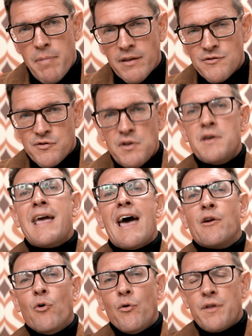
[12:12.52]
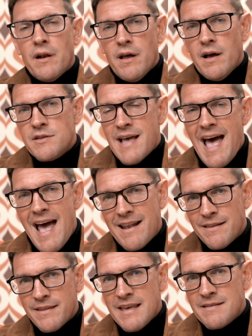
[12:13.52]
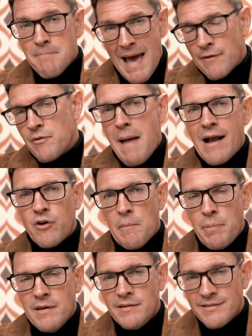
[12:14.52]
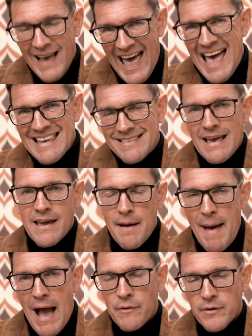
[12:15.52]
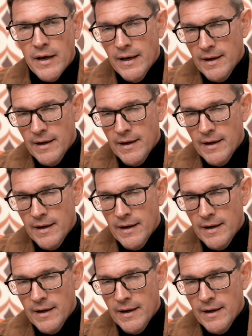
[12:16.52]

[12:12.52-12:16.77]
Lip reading: button so that you get all the alerts and the Man from Macro pieces as they come out.